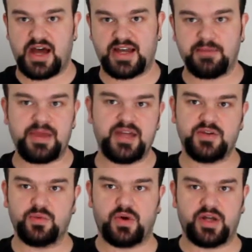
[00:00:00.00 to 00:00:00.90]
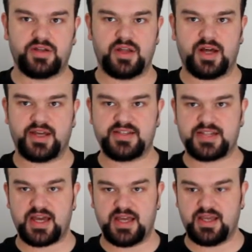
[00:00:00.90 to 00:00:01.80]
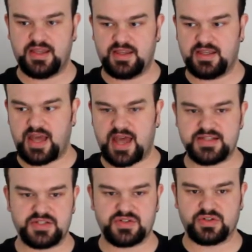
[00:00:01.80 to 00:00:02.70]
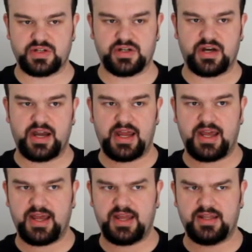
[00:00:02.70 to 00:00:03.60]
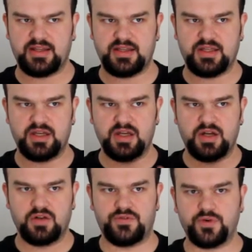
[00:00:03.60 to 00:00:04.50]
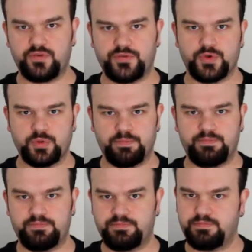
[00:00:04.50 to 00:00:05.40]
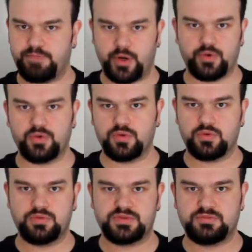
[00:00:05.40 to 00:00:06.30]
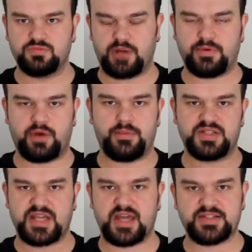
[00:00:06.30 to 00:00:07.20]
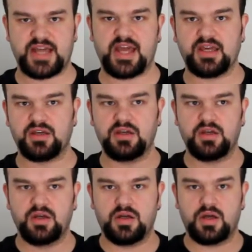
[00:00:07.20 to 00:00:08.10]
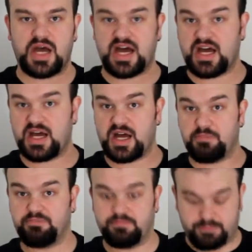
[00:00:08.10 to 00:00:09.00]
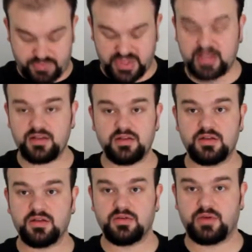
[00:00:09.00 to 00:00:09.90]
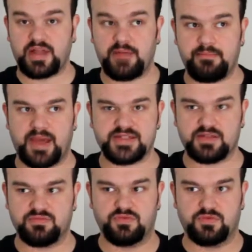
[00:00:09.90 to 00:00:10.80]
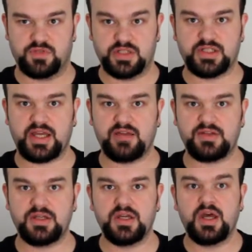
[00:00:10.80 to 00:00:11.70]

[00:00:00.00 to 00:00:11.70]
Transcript: Compared to what, like, say, the Hazard Trigger and the full bottle rabbit tank thing, where that makes it really heavy,